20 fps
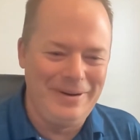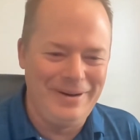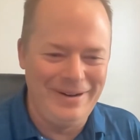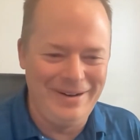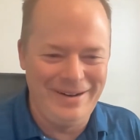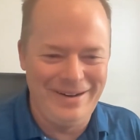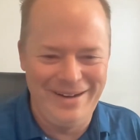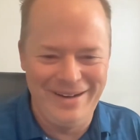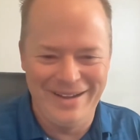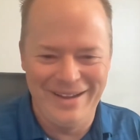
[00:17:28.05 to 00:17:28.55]
Yeah.
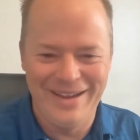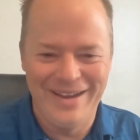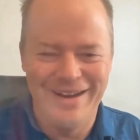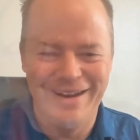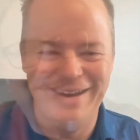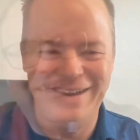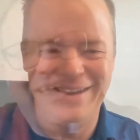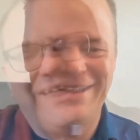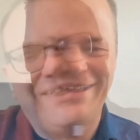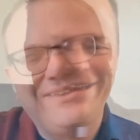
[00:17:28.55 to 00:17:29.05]

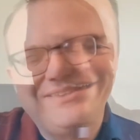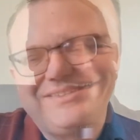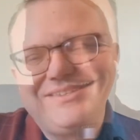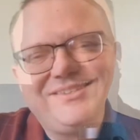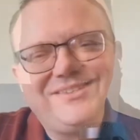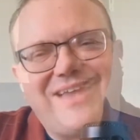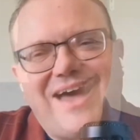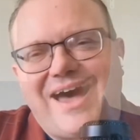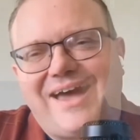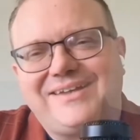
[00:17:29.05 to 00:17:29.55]
yeah. this is
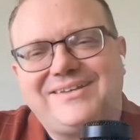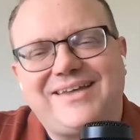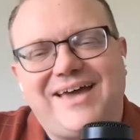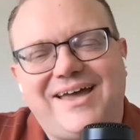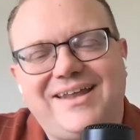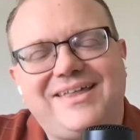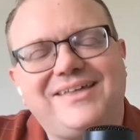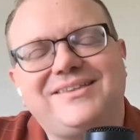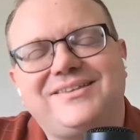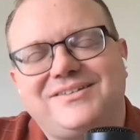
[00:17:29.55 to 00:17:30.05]
not. I
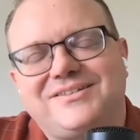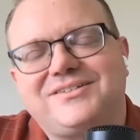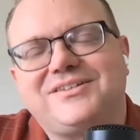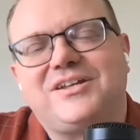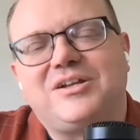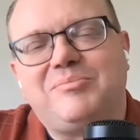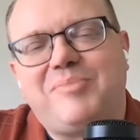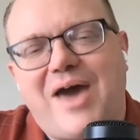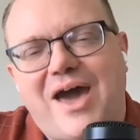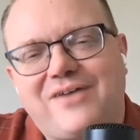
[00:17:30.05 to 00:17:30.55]
think this is
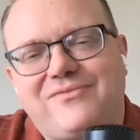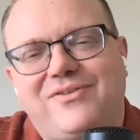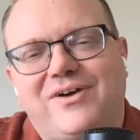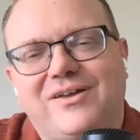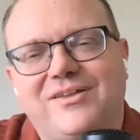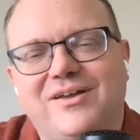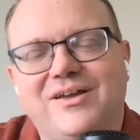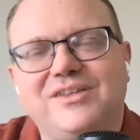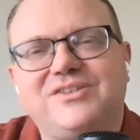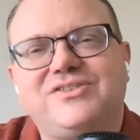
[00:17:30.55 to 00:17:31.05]
going to backfire.
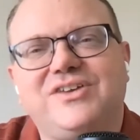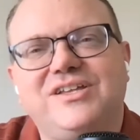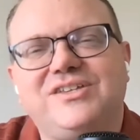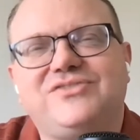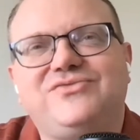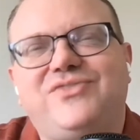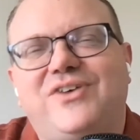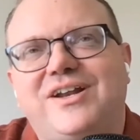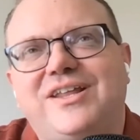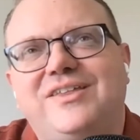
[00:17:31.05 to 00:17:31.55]
It's it's
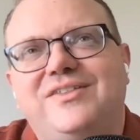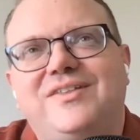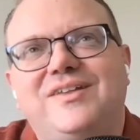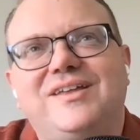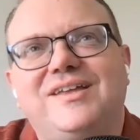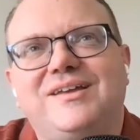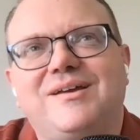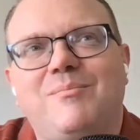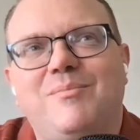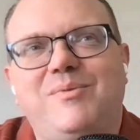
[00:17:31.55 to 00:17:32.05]
funny
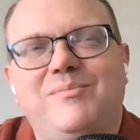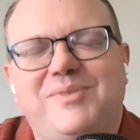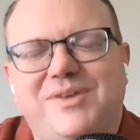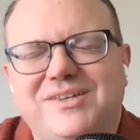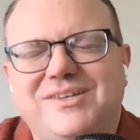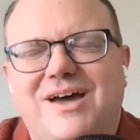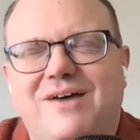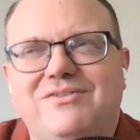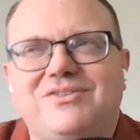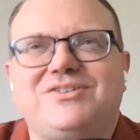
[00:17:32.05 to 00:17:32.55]
that I mean because
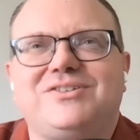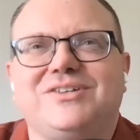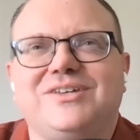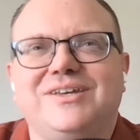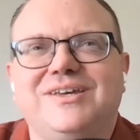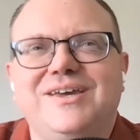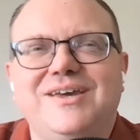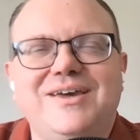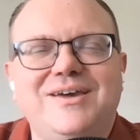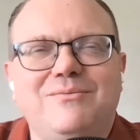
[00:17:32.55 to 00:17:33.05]

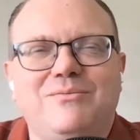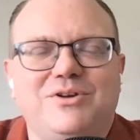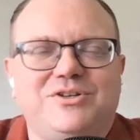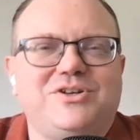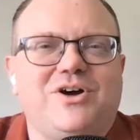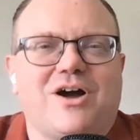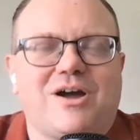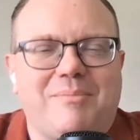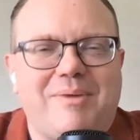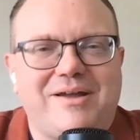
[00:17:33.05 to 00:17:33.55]
obviously we
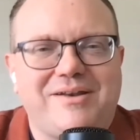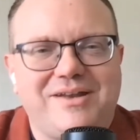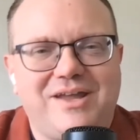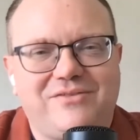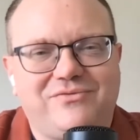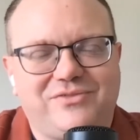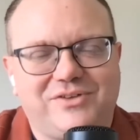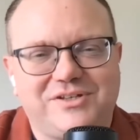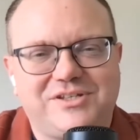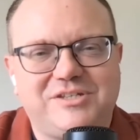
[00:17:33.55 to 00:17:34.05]
talk about
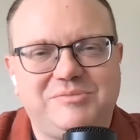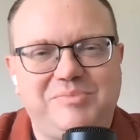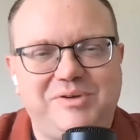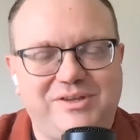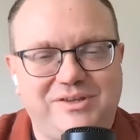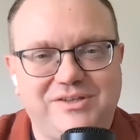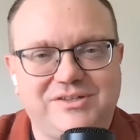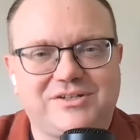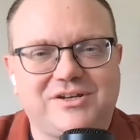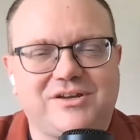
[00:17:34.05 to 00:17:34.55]
Netflix as being
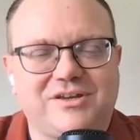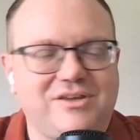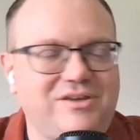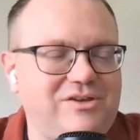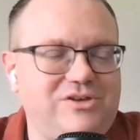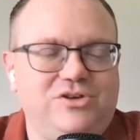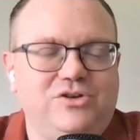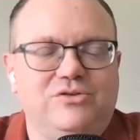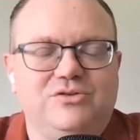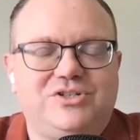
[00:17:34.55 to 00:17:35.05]
this
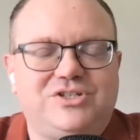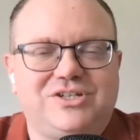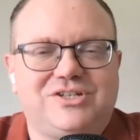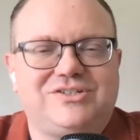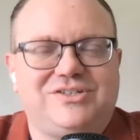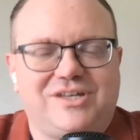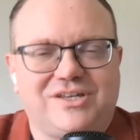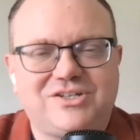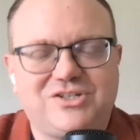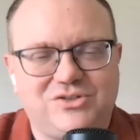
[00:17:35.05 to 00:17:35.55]
huge
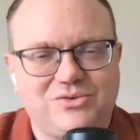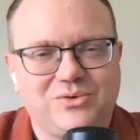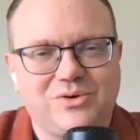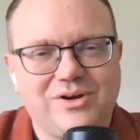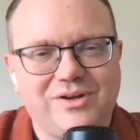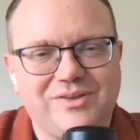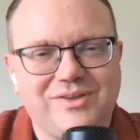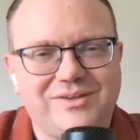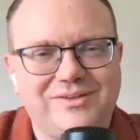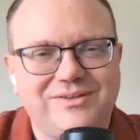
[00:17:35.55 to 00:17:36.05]
success
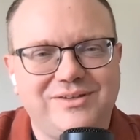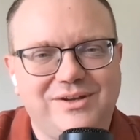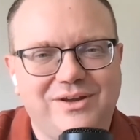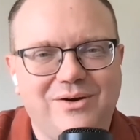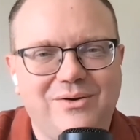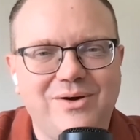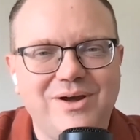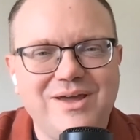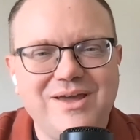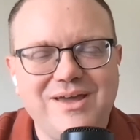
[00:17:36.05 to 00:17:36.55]
story that you
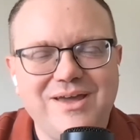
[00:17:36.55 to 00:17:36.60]
know